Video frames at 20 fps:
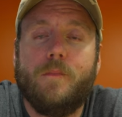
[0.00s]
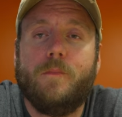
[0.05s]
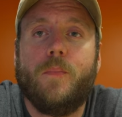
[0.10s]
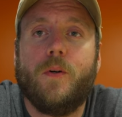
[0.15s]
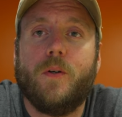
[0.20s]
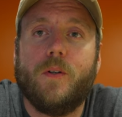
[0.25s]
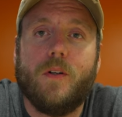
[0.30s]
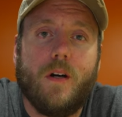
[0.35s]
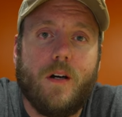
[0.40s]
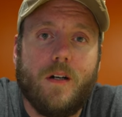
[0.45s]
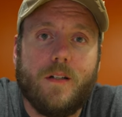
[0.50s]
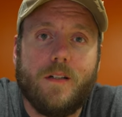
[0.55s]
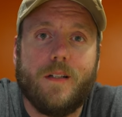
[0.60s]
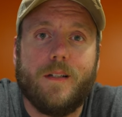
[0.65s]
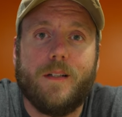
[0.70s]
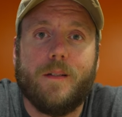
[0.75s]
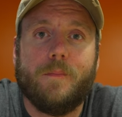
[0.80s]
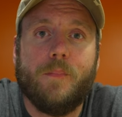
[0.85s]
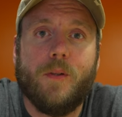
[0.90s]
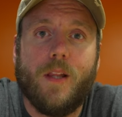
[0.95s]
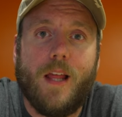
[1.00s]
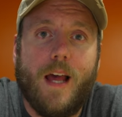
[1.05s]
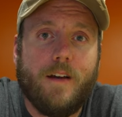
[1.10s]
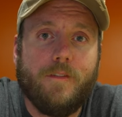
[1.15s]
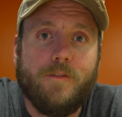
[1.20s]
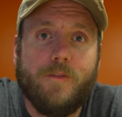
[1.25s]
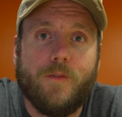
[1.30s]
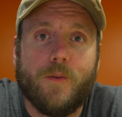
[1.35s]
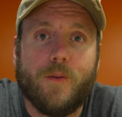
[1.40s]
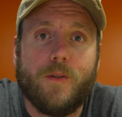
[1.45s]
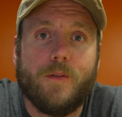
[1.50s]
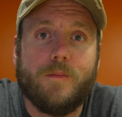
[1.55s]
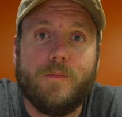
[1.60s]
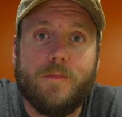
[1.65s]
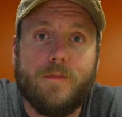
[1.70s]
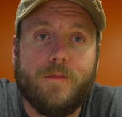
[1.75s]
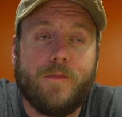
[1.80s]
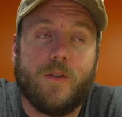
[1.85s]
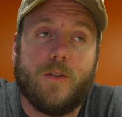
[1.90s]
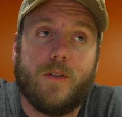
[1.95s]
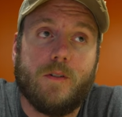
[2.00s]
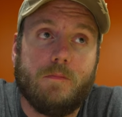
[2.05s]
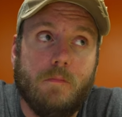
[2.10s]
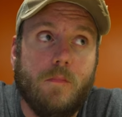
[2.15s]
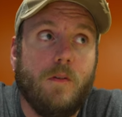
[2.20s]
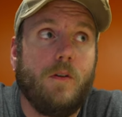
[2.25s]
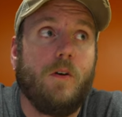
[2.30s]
put on a platform for